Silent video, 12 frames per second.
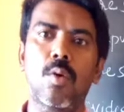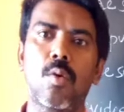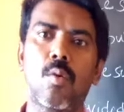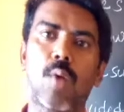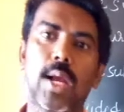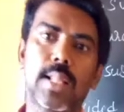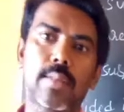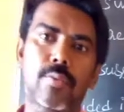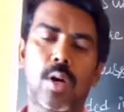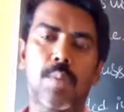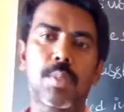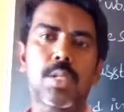While the
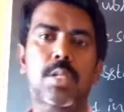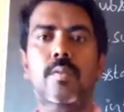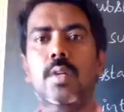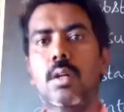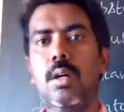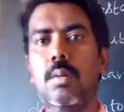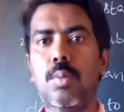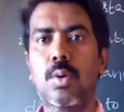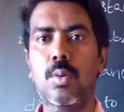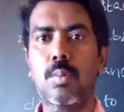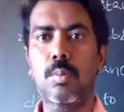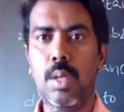formation of the
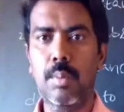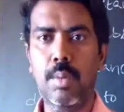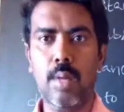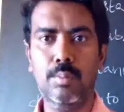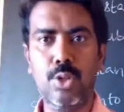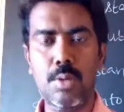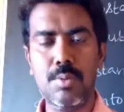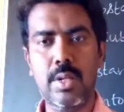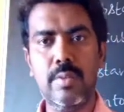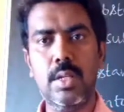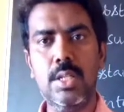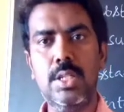compound, maybe absorption
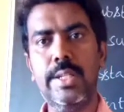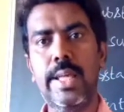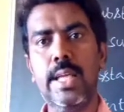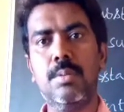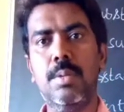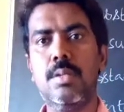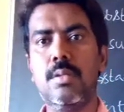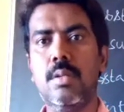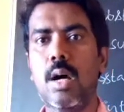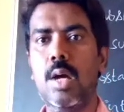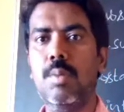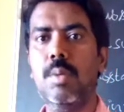of energy takes place
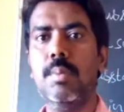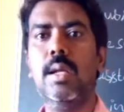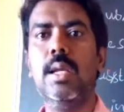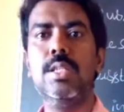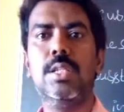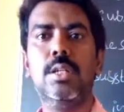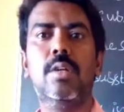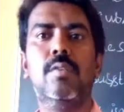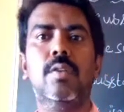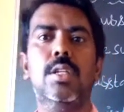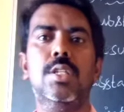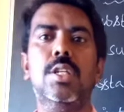or maybe releasing of
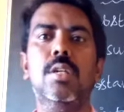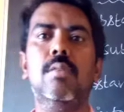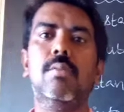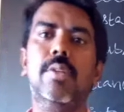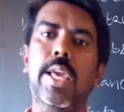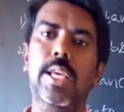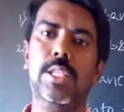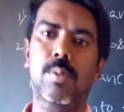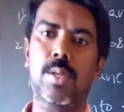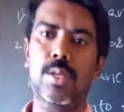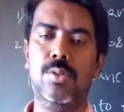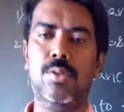energy takes
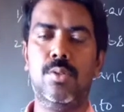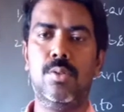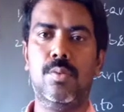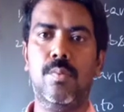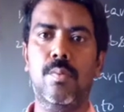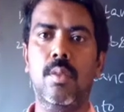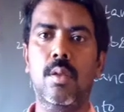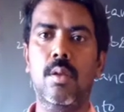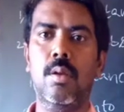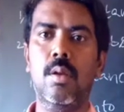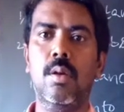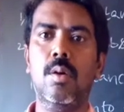place.
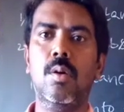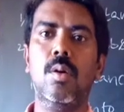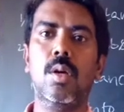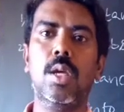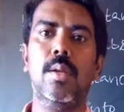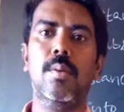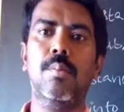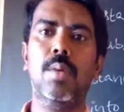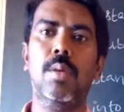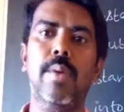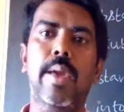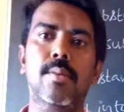Okay,
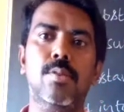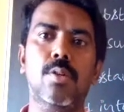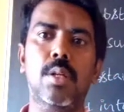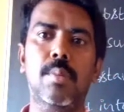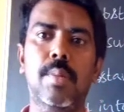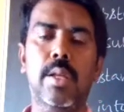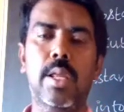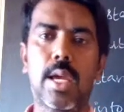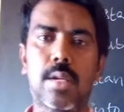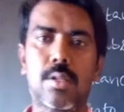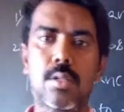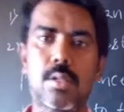maybe exothermic
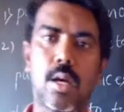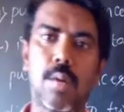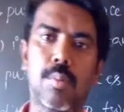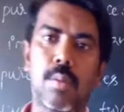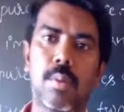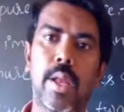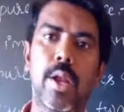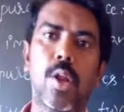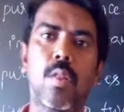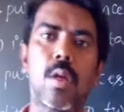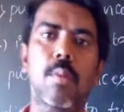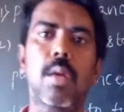reactions or maybe
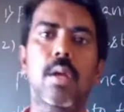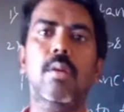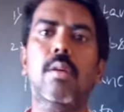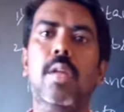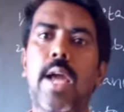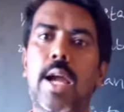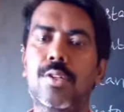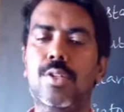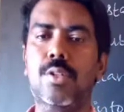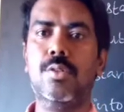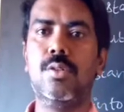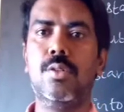endothermic
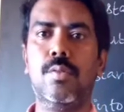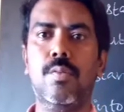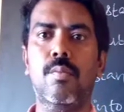reactions.